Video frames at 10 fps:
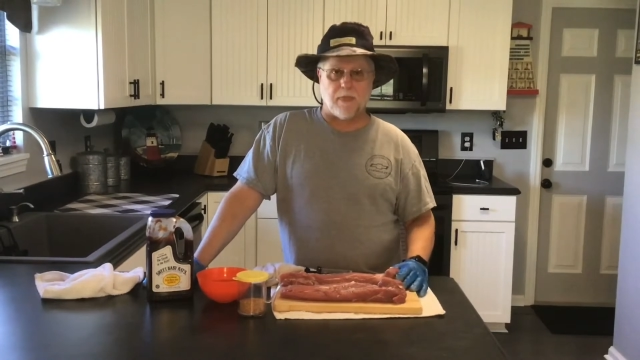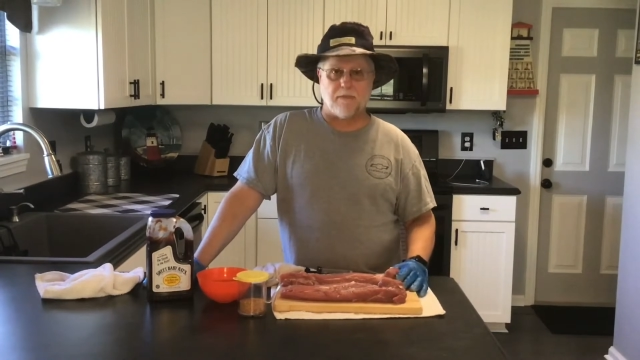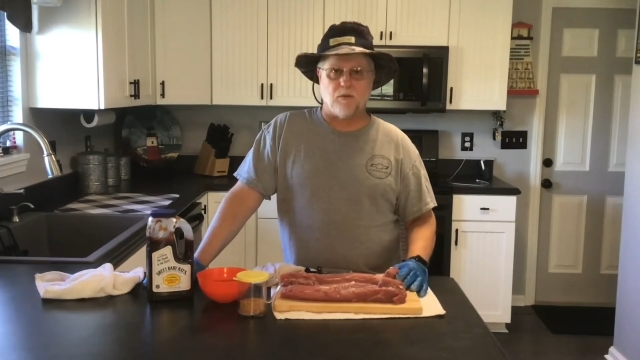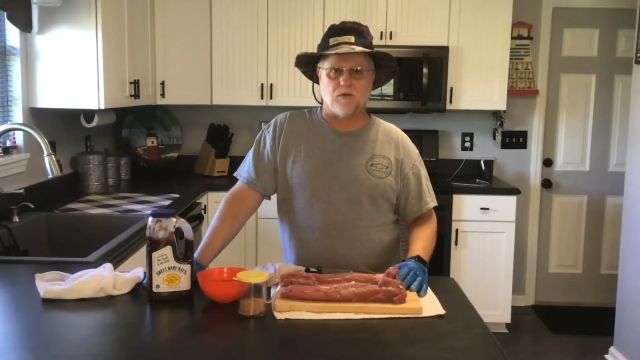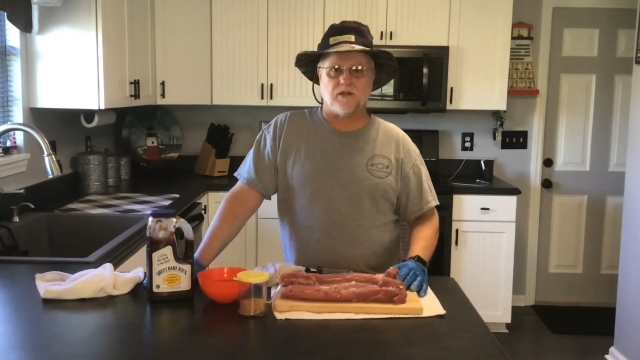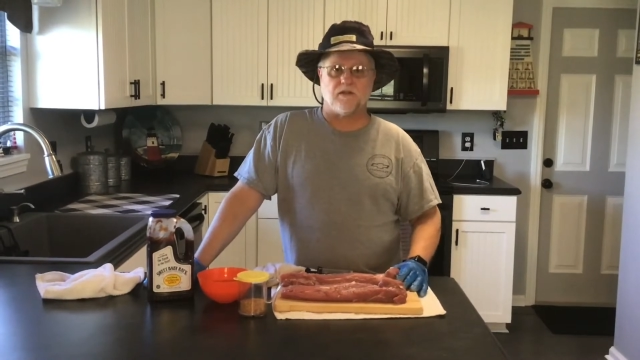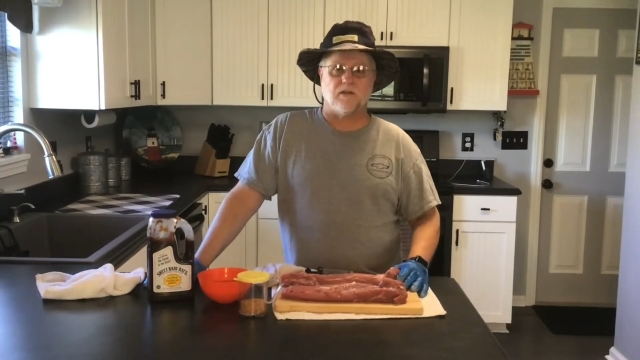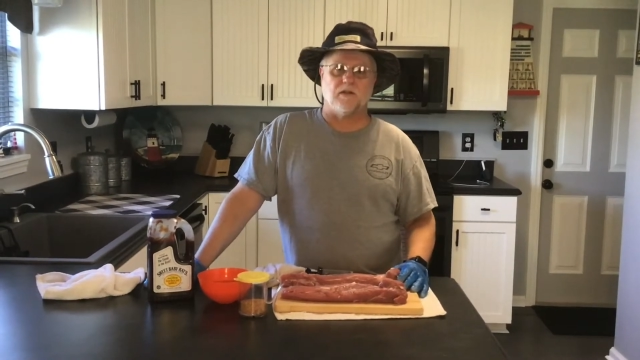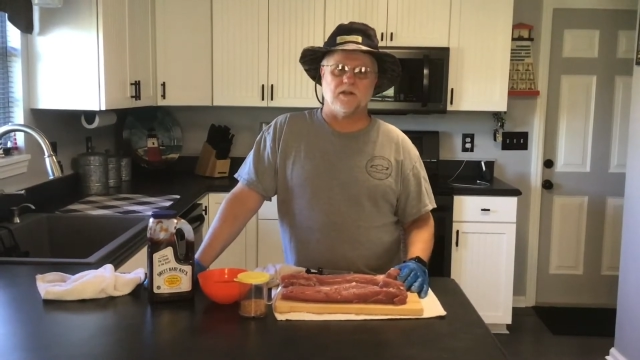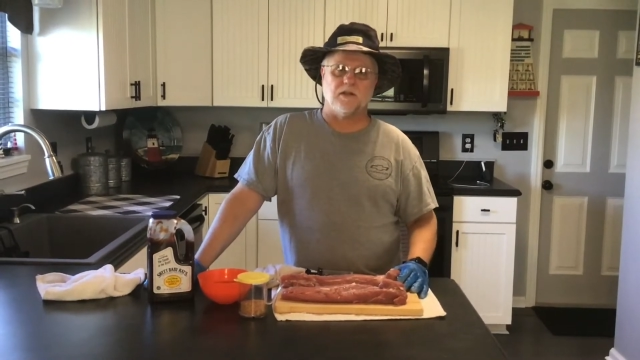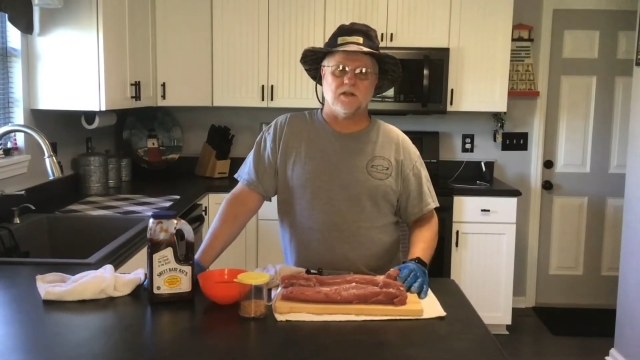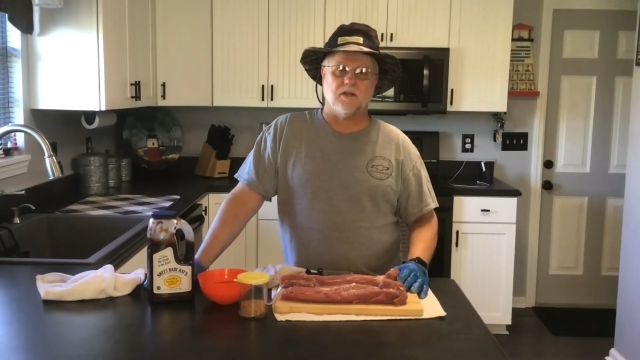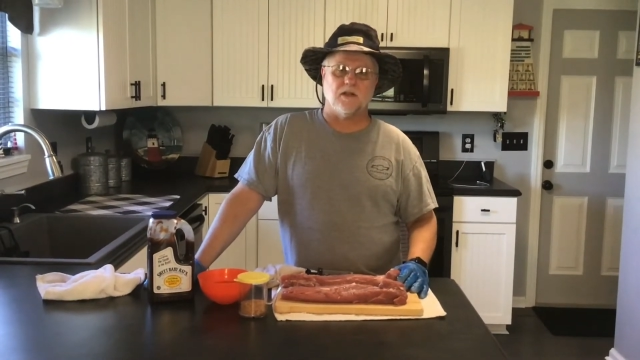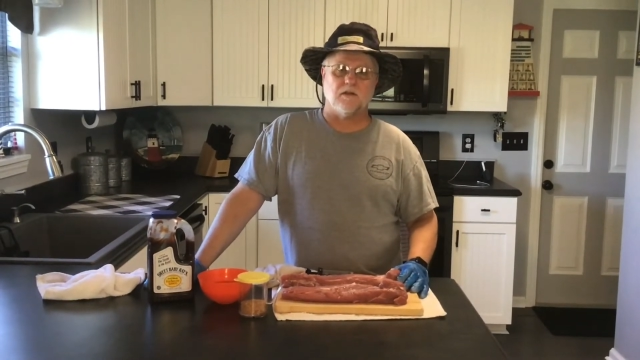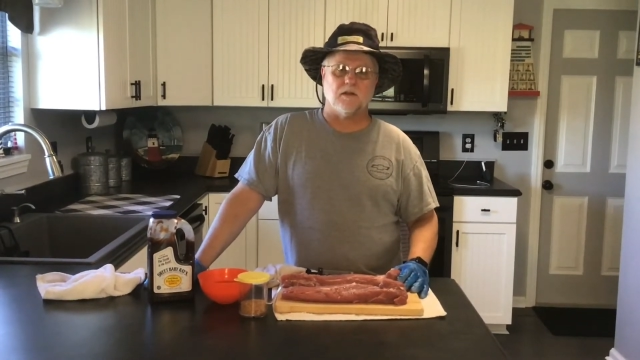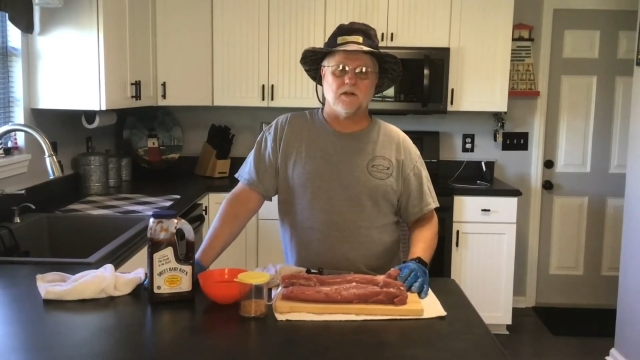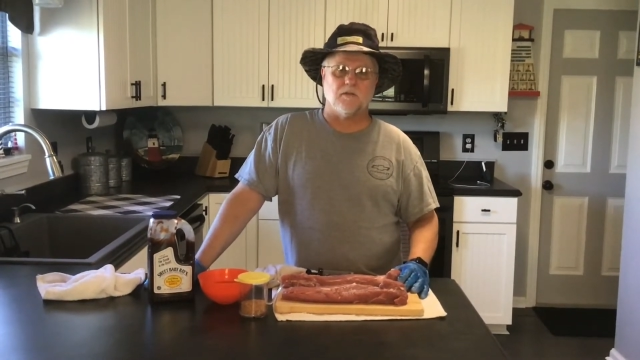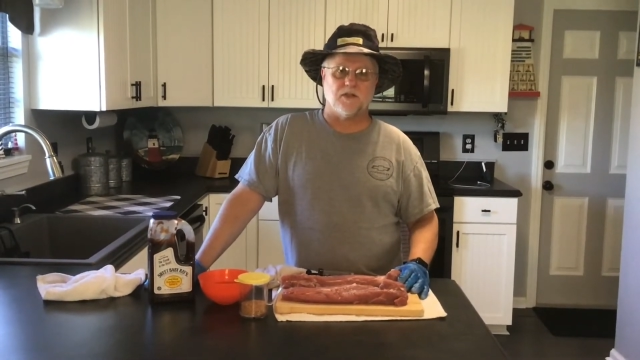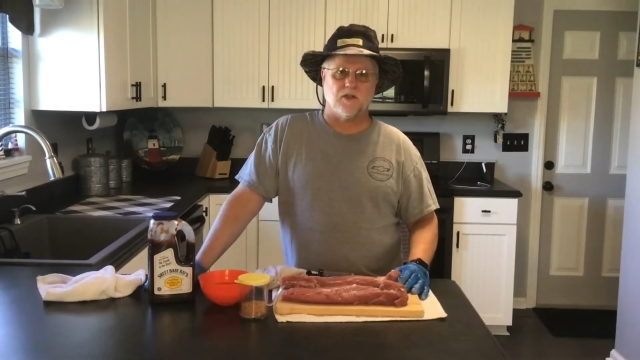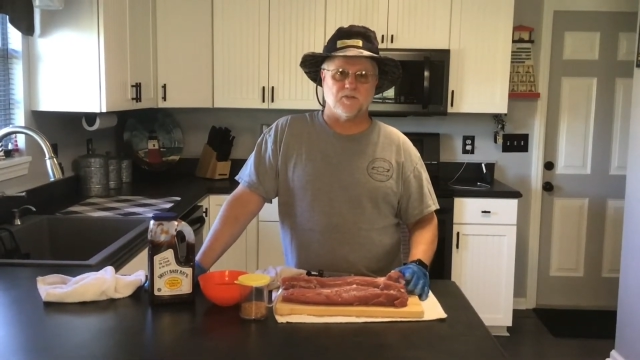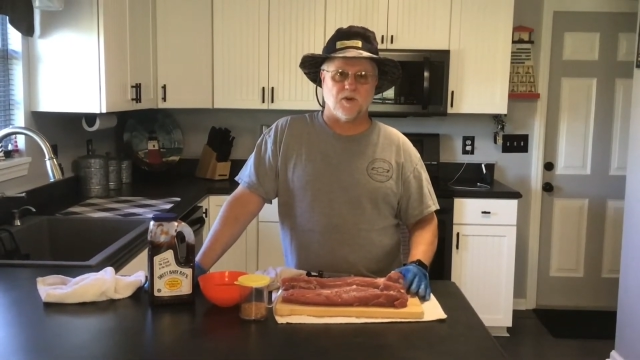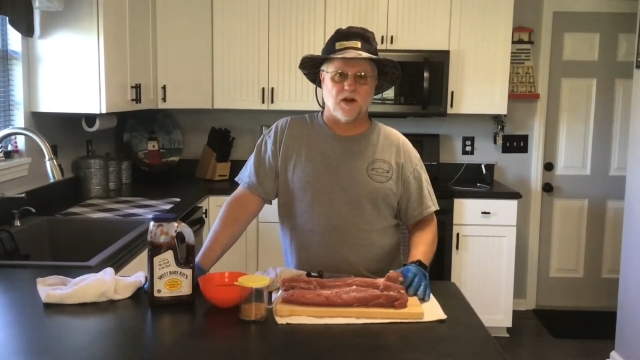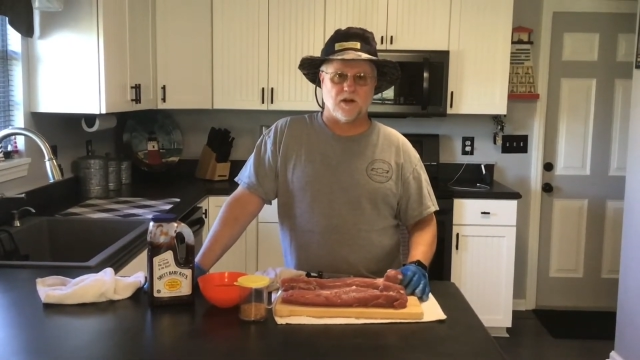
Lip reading: pork tenderloins on the Oklahoma Joe's Bronco